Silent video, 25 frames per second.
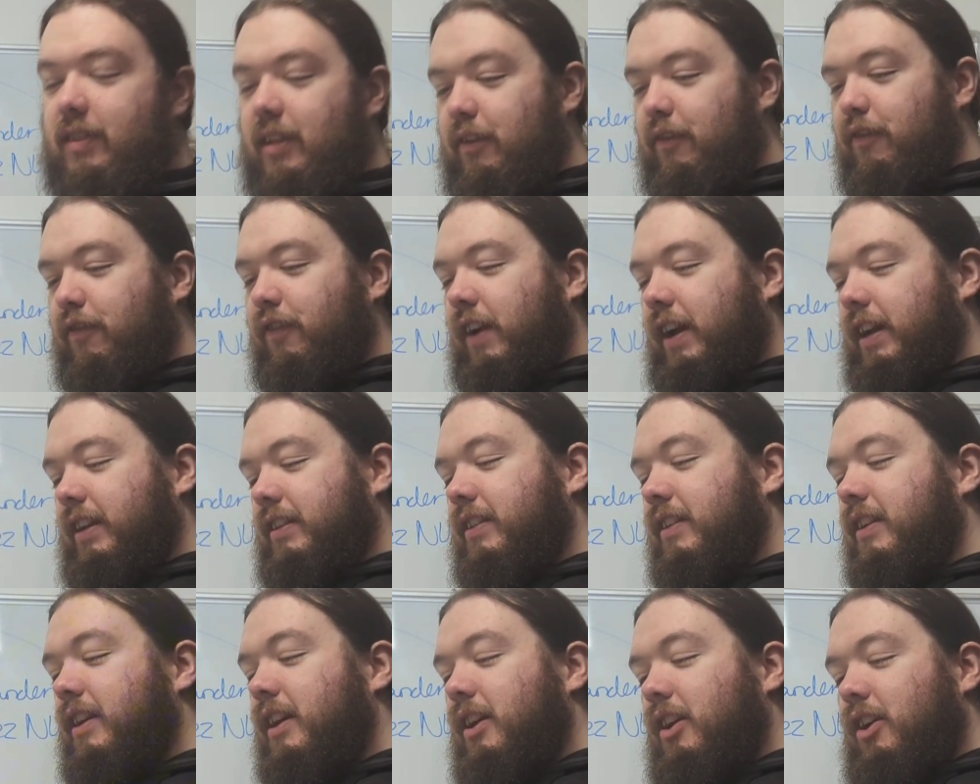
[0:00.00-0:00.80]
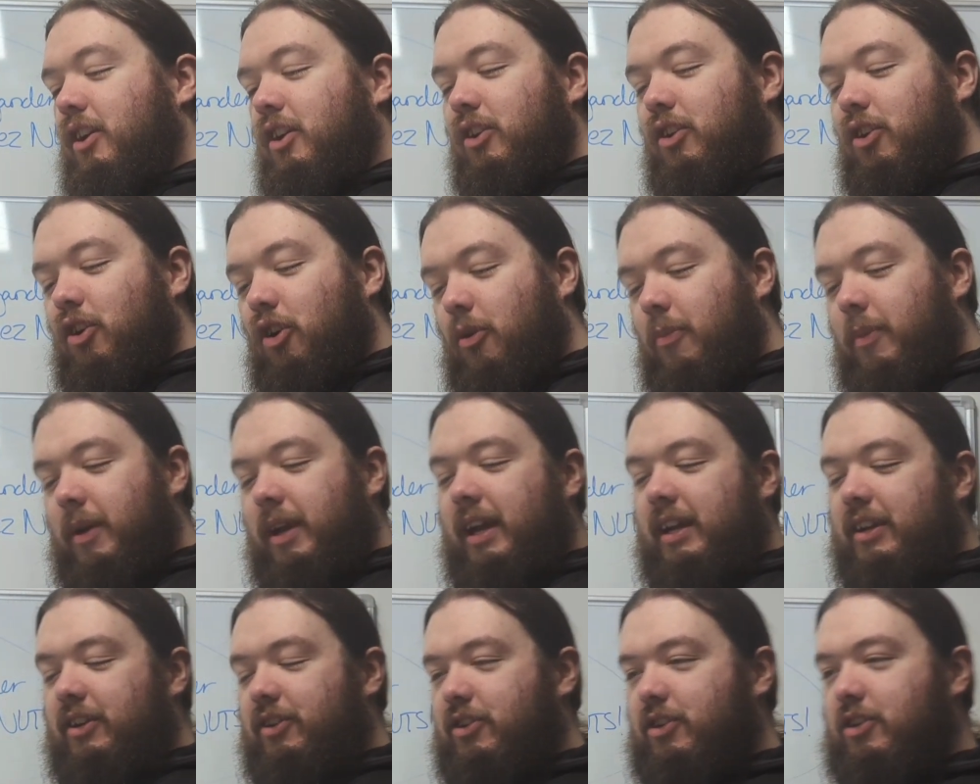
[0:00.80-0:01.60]
In fact,
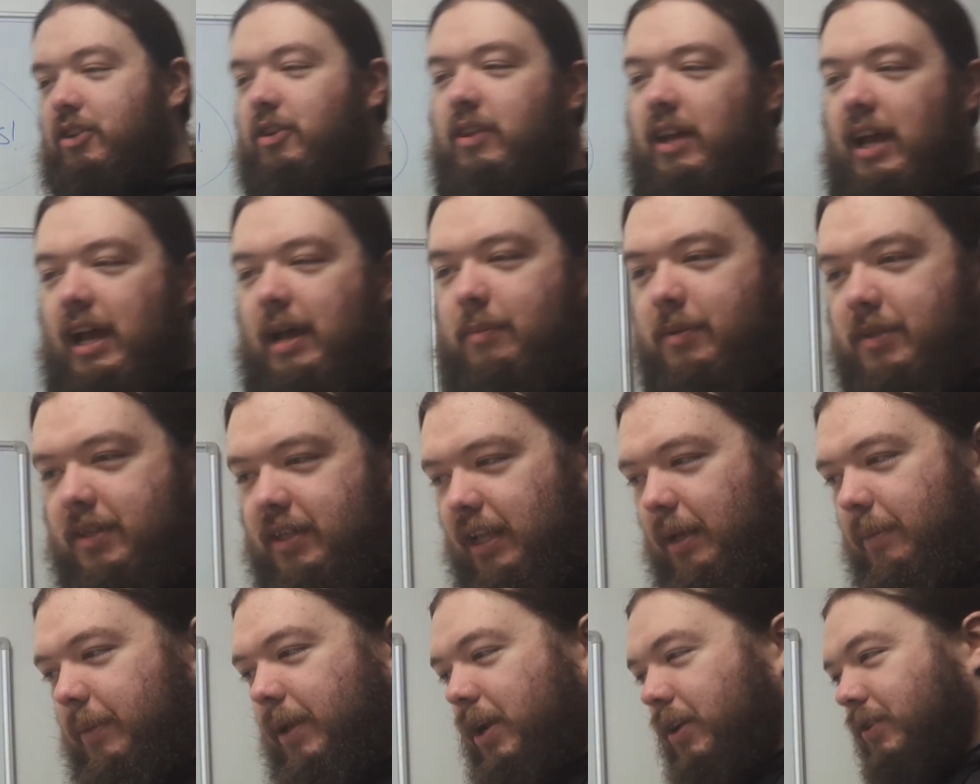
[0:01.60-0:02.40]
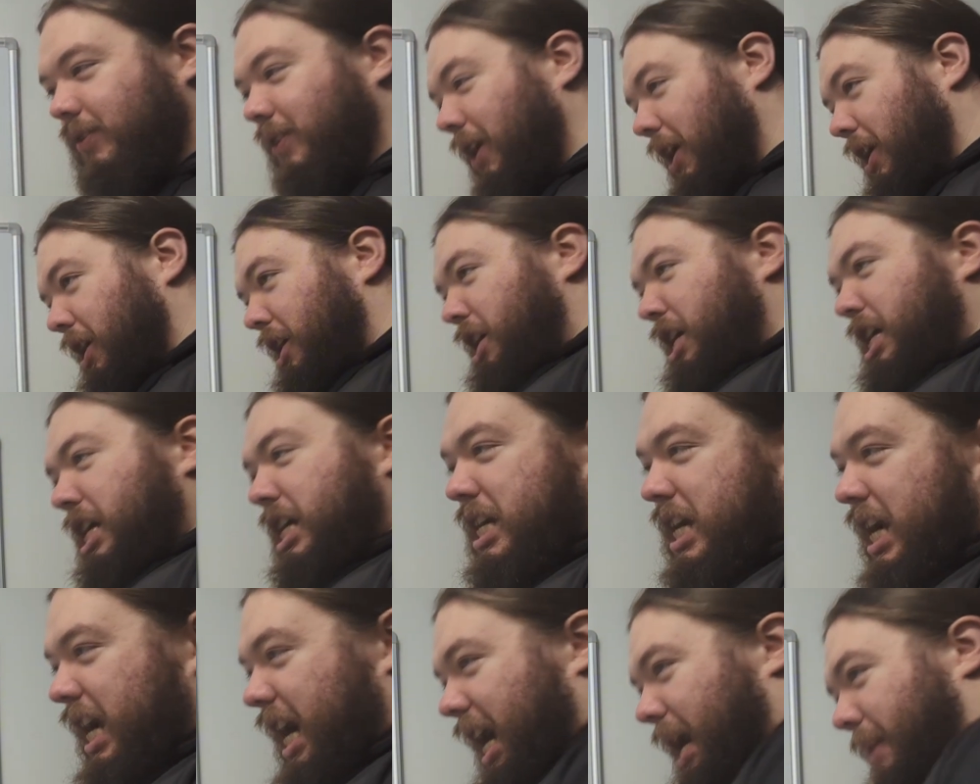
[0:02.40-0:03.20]
Jormungandr should do the hammer slam. He goes,
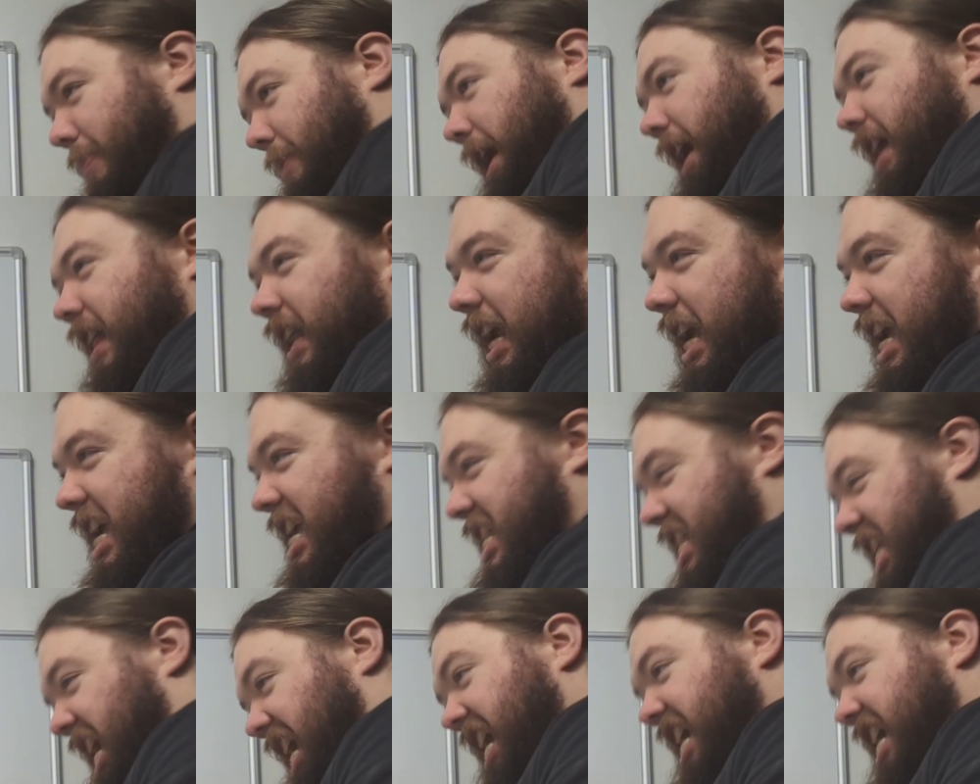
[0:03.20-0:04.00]
boing,